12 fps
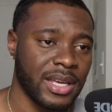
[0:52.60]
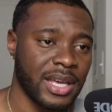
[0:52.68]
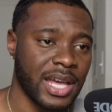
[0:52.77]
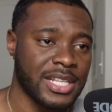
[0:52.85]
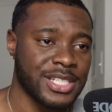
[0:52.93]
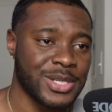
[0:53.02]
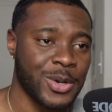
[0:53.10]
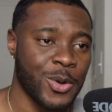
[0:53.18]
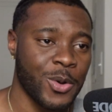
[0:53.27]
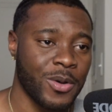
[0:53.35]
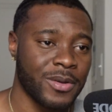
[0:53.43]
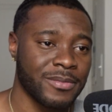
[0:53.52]
And
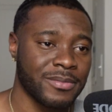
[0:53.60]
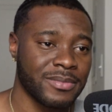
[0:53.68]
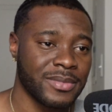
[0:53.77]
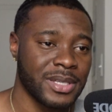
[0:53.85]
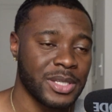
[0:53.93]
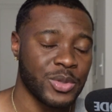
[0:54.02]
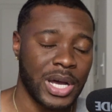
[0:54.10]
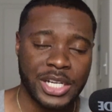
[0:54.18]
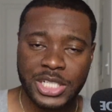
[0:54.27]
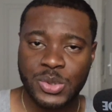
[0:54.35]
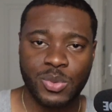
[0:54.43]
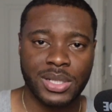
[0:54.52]
so, I
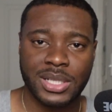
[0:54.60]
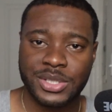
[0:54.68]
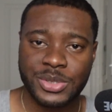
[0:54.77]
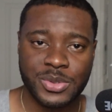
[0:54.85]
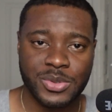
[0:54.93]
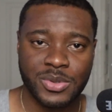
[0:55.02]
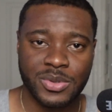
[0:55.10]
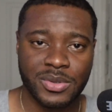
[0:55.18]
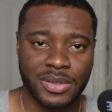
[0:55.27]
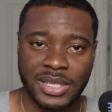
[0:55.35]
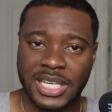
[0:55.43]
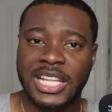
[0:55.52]
just wanted
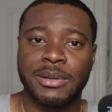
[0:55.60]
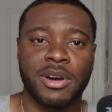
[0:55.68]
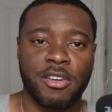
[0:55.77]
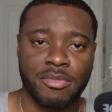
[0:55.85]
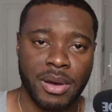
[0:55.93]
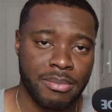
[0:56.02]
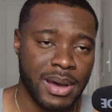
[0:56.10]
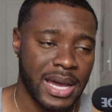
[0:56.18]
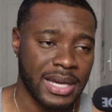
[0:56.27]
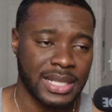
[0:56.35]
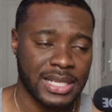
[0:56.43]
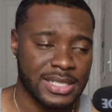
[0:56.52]
to get him off my
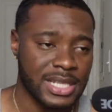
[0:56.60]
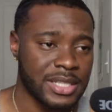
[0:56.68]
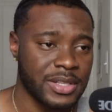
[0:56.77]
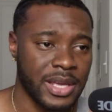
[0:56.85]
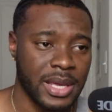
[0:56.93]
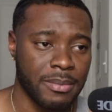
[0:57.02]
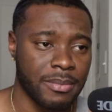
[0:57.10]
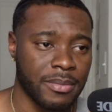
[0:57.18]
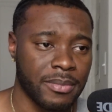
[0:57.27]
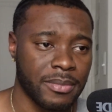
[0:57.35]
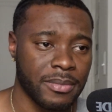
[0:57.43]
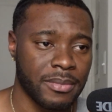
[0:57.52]
back, and I said to him,
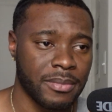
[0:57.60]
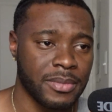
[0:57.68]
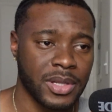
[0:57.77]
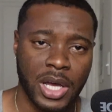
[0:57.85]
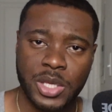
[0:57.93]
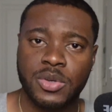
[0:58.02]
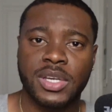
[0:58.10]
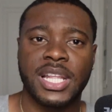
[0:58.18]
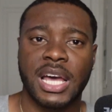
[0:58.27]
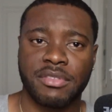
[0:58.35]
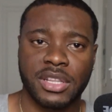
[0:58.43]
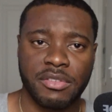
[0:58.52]
"No, you can
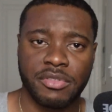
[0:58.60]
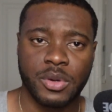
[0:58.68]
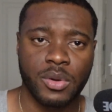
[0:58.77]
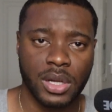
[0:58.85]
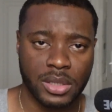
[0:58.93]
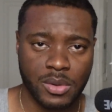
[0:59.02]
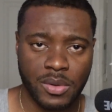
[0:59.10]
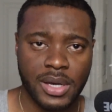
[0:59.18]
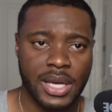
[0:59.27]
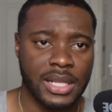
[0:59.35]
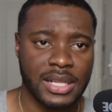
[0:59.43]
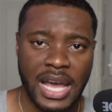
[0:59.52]
have it if you want. Go
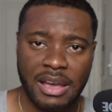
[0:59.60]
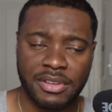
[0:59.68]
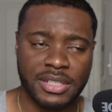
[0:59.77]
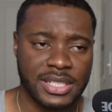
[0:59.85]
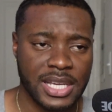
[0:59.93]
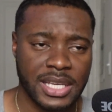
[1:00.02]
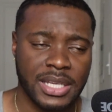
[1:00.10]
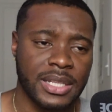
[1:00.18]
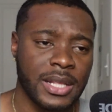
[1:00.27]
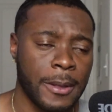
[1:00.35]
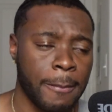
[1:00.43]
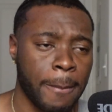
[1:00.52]
ahead, have it, take it."